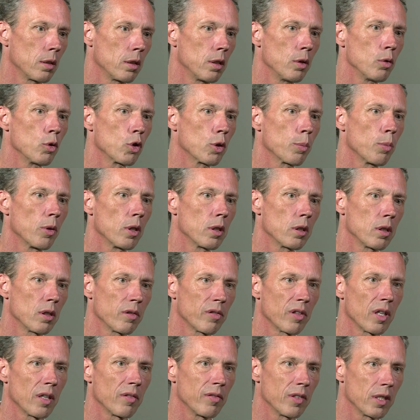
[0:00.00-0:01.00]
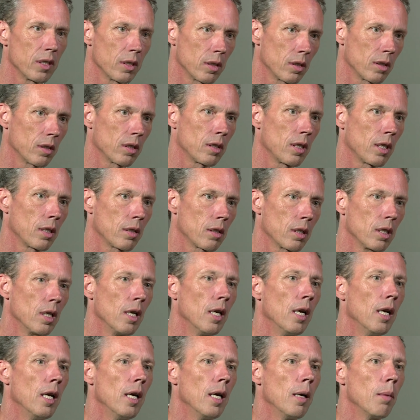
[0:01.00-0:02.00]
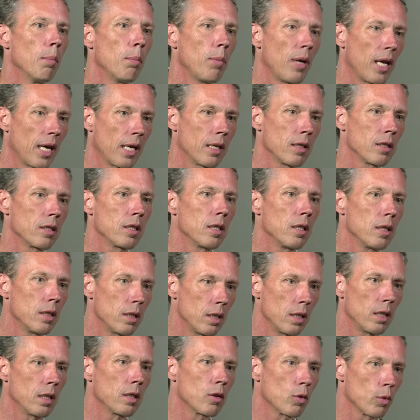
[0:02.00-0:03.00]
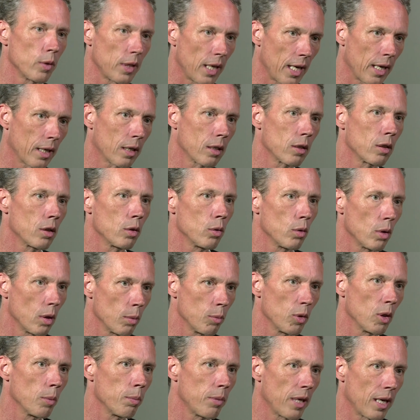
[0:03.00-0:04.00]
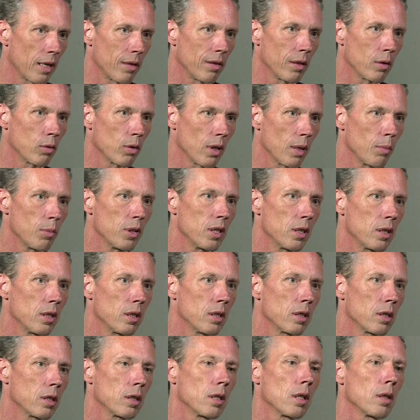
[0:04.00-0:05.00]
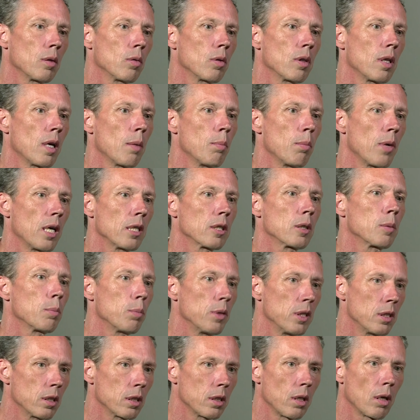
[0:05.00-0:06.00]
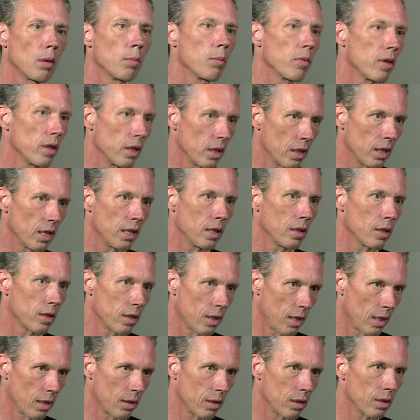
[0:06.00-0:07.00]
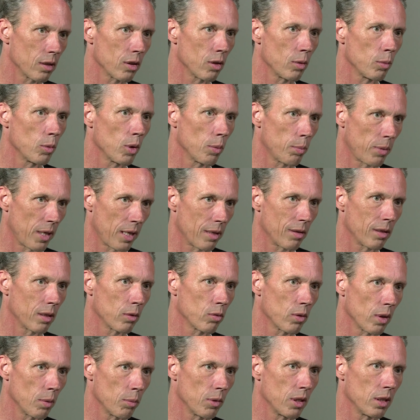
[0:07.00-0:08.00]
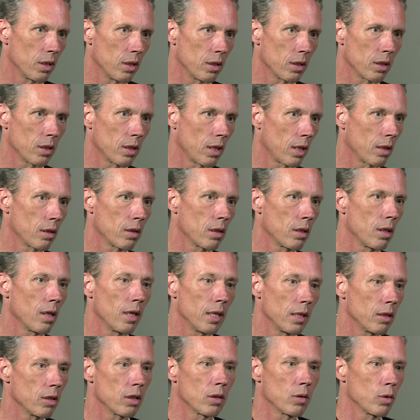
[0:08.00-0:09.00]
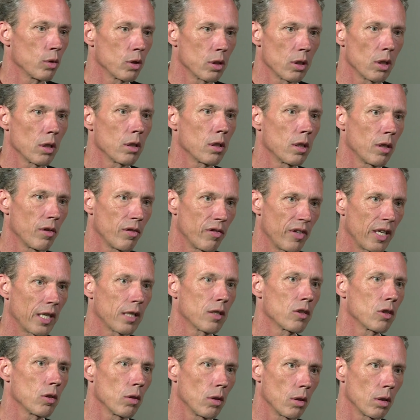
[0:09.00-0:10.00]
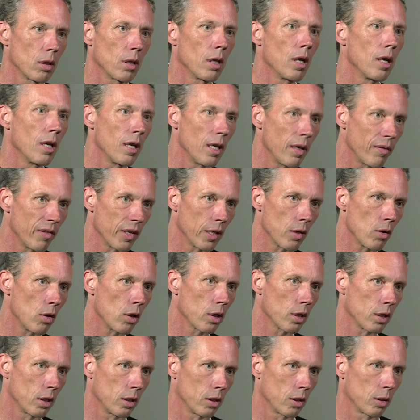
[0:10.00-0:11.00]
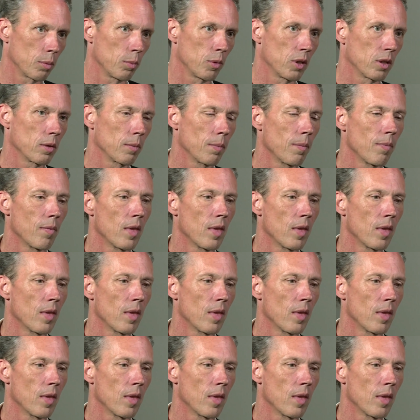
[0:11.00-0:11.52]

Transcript: a huge body of evidence that plants indeed react to homeopathic remedies, so there must be something inside these homeopathic remedies that leads to certain effects on living organisms.